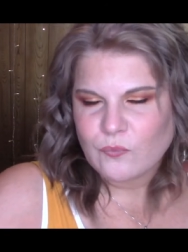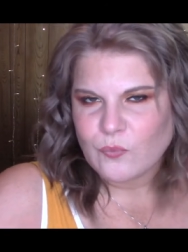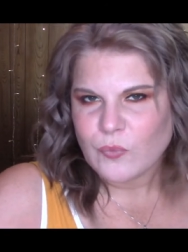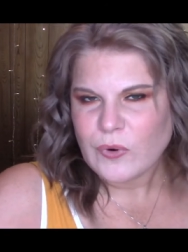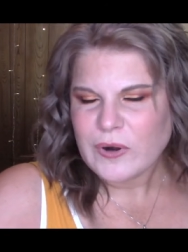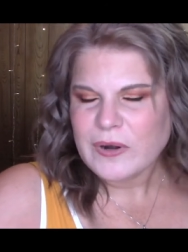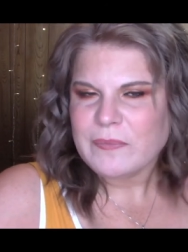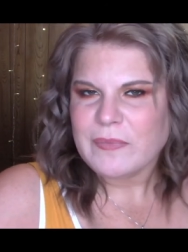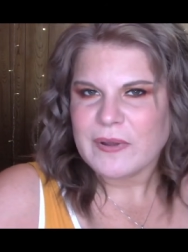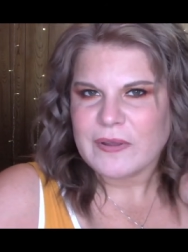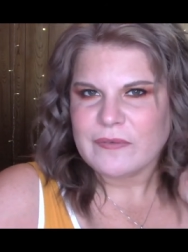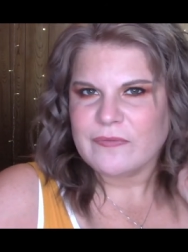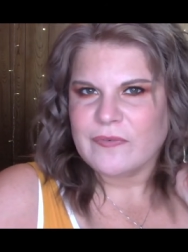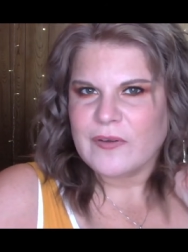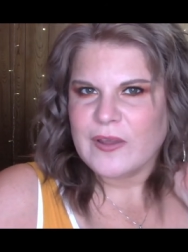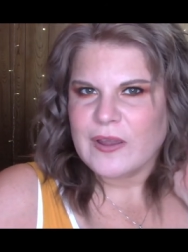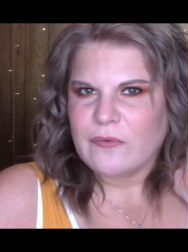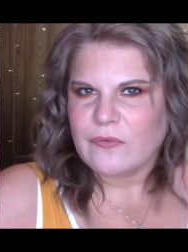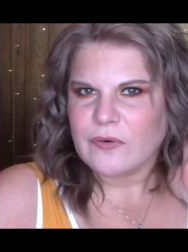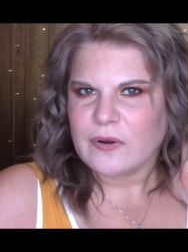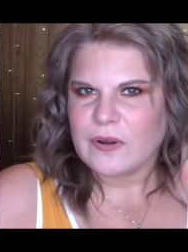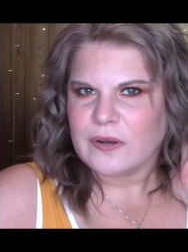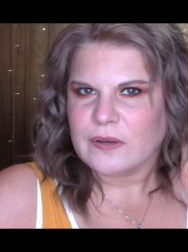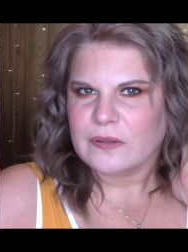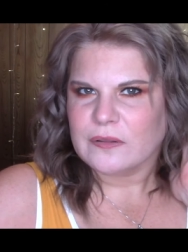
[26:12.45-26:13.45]
one of my
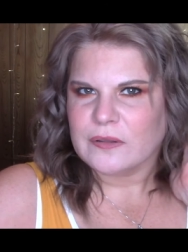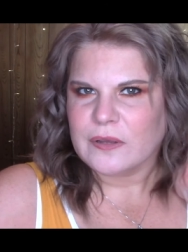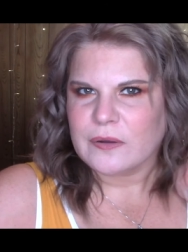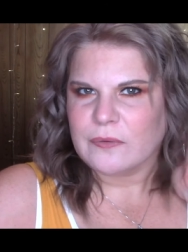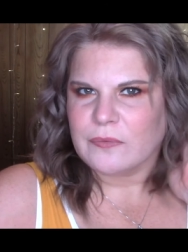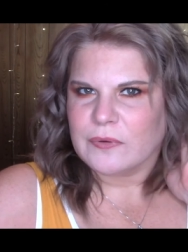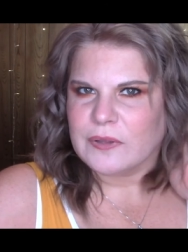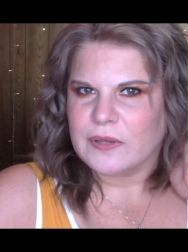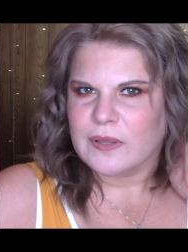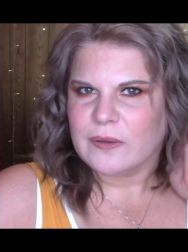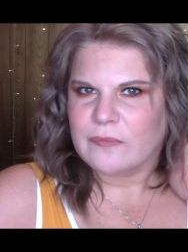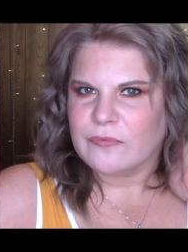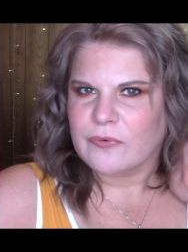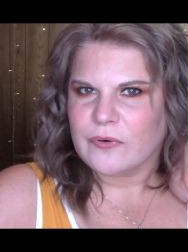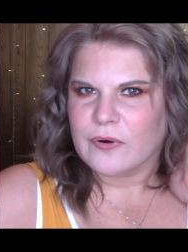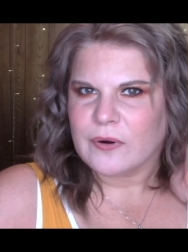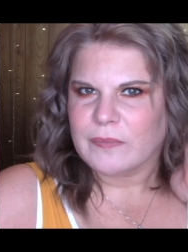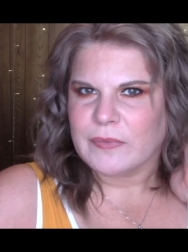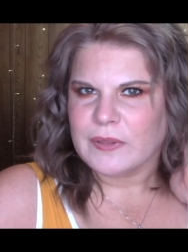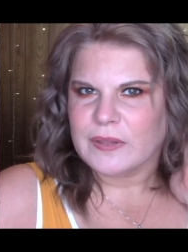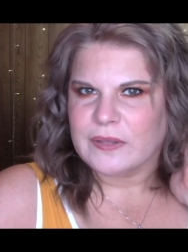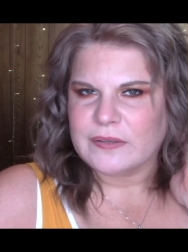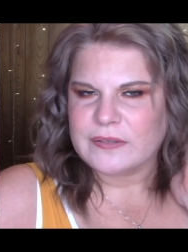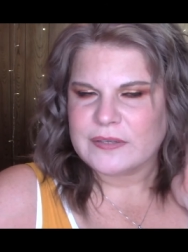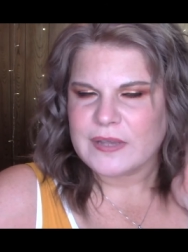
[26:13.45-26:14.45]
favorite liquid lip
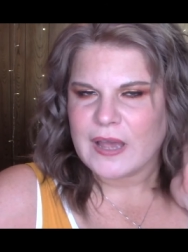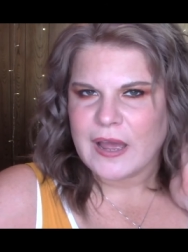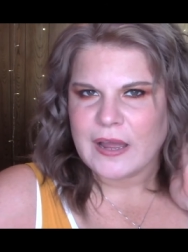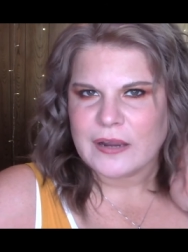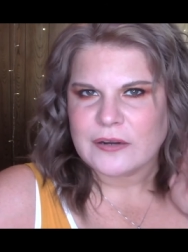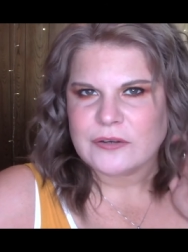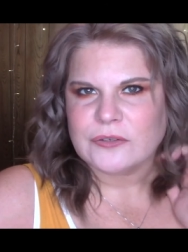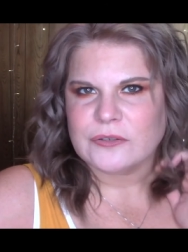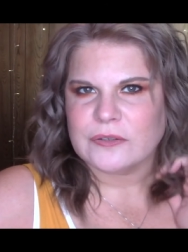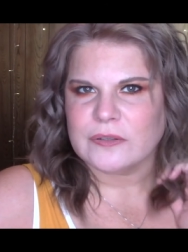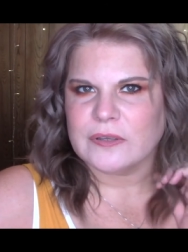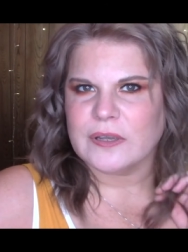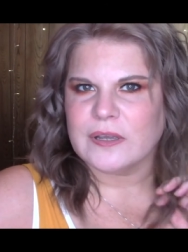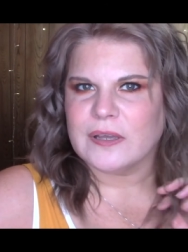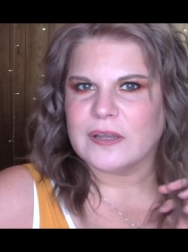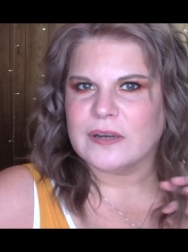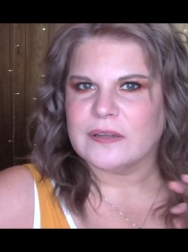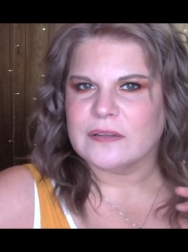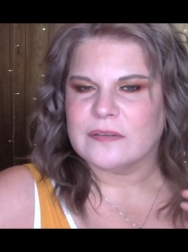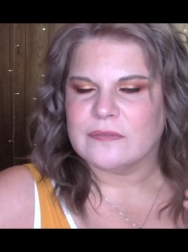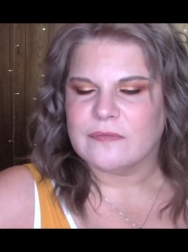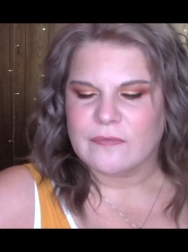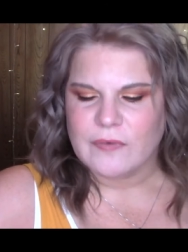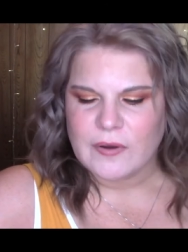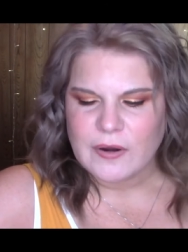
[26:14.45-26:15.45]
formulas actually, and
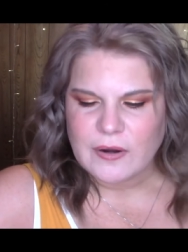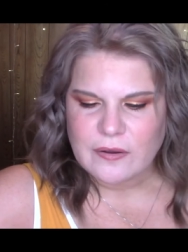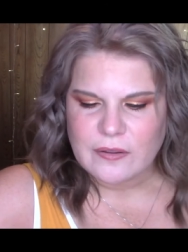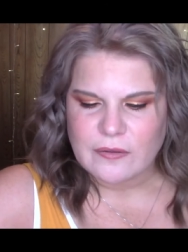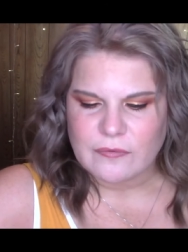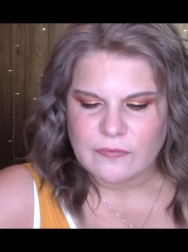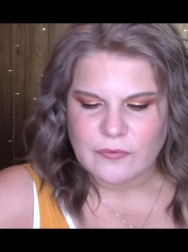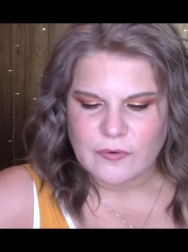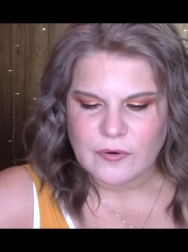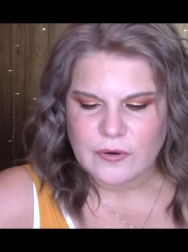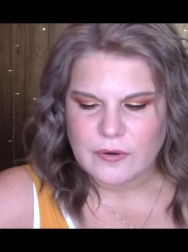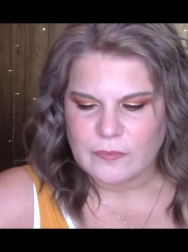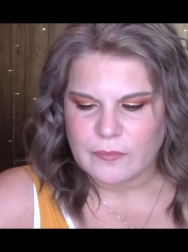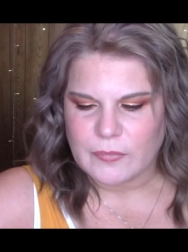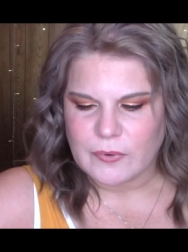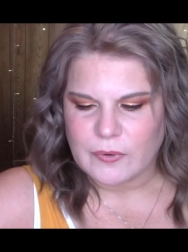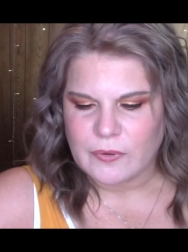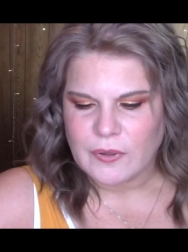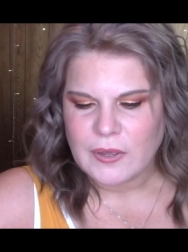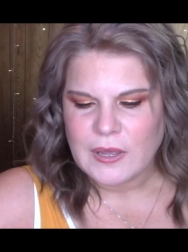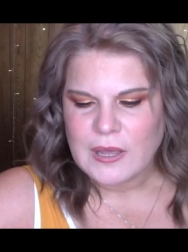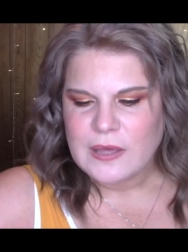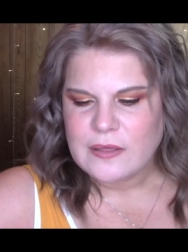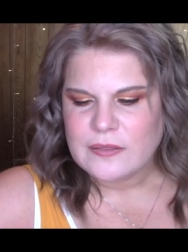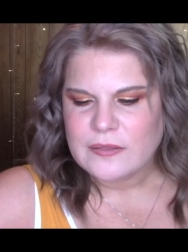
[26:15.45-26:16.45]
it's very
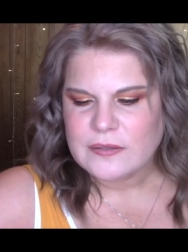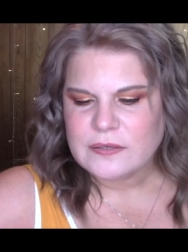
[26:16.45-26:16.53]
affordable.